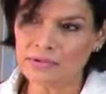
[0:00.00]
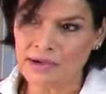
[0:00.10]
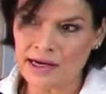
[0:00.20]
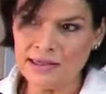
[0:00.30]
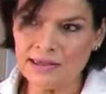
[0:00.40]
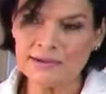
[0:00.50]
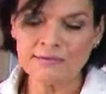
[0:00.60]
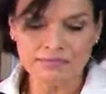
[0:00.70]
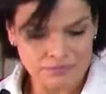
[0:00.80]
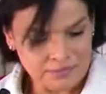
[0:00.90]
right?
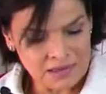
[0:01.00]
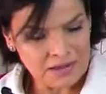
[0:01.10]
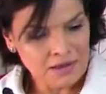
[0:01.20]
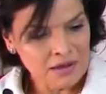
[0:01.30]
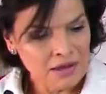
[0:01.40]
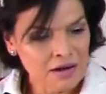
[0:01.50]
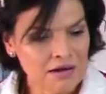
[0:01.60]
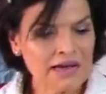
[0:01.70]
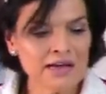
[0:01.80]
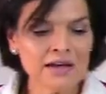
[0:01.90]
All
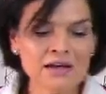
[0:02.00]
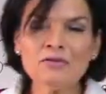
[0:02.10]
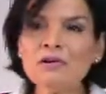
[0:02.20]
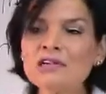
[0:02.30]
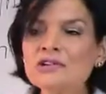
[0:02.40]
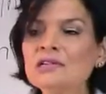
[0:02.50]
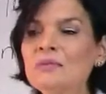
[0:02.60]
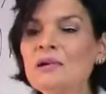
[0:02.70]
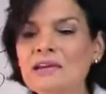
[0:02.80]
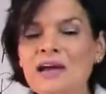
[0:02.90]
right, any questions
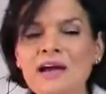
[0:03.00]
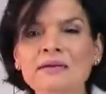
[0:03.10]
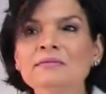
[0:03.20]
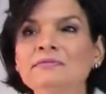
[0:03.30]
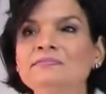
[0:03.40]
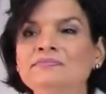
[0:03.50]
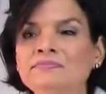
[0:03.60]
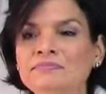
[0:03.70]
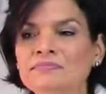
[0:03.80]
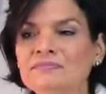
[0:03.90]
about that?
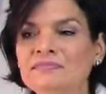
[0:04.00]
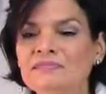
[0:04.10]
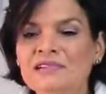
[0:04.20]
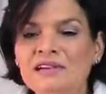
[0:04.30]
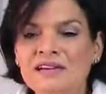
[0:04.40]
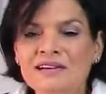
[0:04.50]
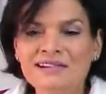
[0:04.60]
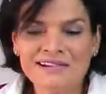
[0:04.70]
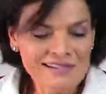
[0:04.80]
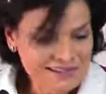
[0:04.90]

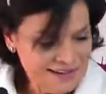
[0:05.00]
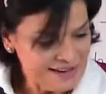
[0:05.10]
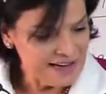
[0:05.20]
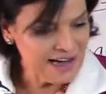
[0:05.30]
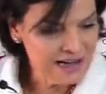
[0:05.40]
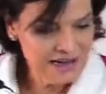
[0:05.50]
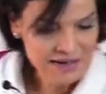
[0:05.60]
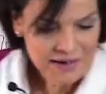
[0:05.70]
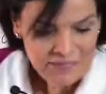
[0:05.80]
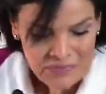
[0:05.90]
No? Okay.
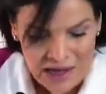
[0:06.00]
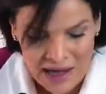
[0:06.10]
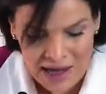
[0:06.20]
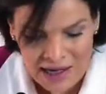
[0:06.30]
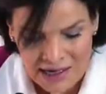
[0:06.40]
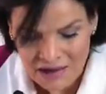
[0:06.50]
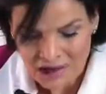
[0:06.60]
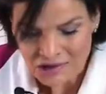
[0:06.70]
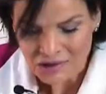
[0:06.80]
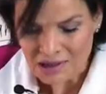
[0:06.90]
I
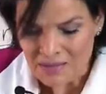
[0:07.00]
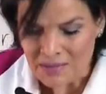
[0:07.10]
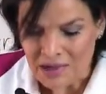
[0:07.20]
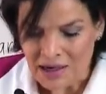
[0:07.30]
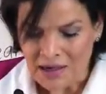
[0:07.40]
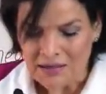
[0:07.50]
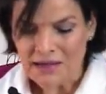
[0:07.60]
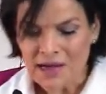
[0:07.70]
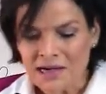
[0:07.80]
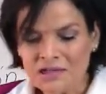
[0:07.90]
got you some
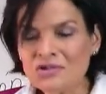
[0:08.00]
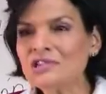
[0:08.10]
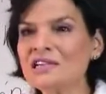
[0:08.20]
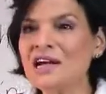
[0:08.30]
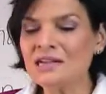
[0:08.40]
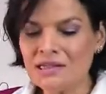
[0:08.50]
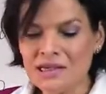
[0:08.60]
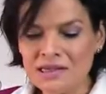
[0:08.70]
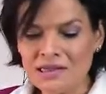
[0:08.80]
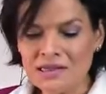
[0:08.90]

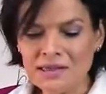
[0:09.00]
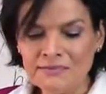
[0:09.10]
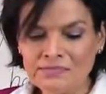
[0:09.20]
exercises.